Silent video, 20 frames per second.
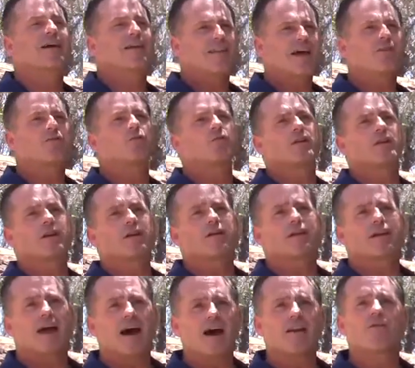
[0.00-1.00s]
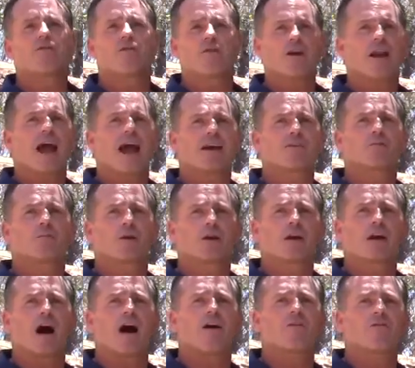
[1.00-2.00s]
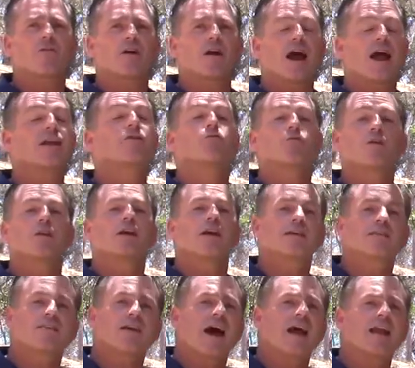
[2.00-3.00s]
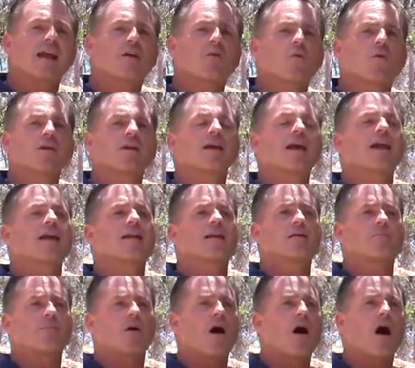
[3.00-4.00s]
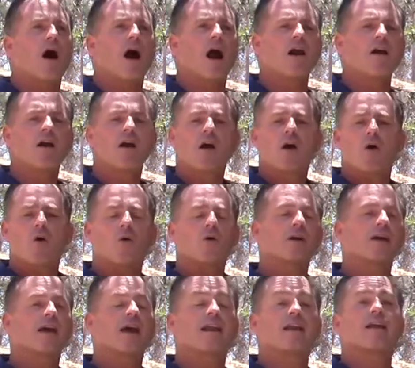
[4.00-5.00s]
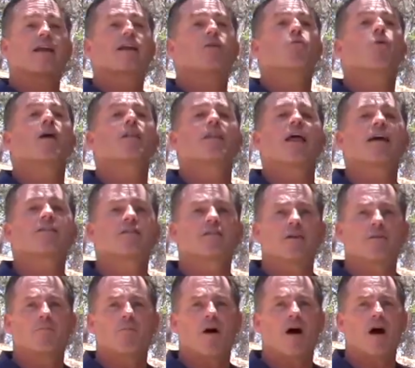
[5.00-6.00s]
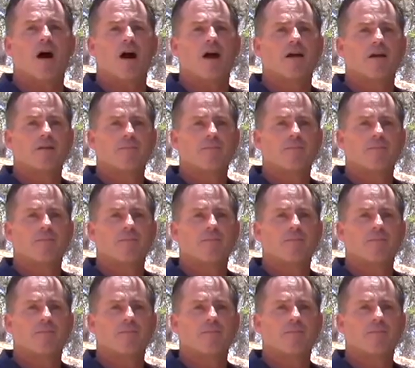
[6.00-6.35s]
That's really kind of for an expert golfer, and it's really exciting when you get it in par or you get it in one less than par.